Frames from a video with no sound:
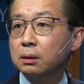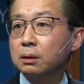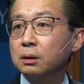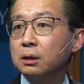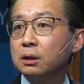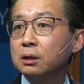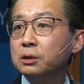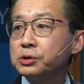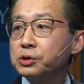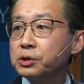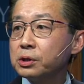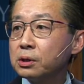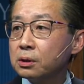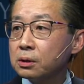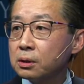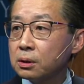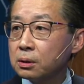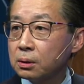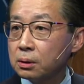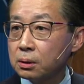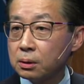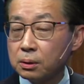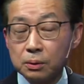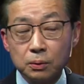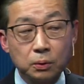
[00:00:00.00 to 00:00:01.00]

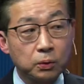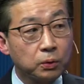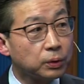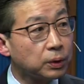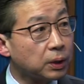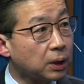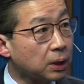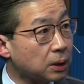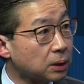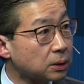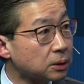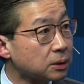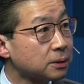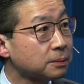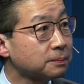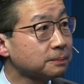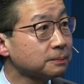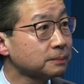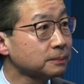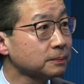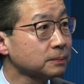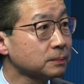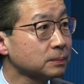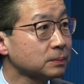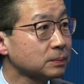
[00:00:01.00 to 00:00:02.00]
incident or not
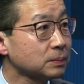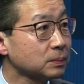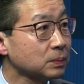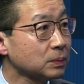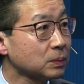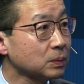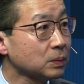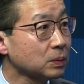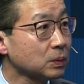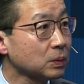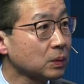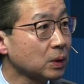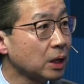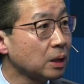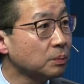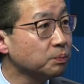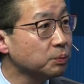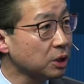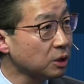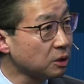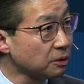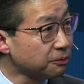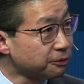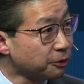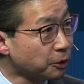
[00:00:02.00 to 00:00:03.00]
and be
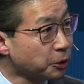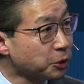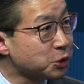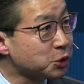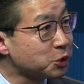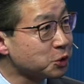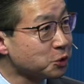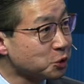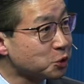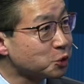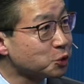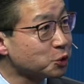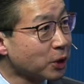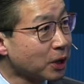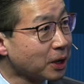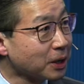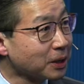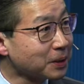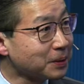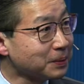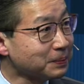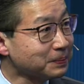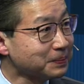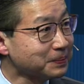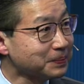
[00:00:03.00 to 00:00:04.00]
the first to strike?
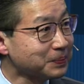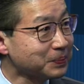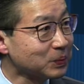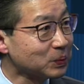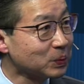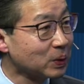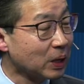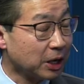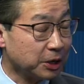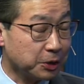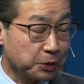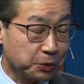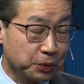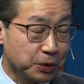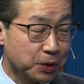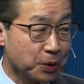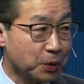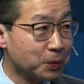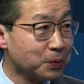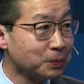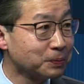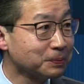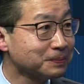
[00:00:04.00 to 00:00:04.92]
I don't know.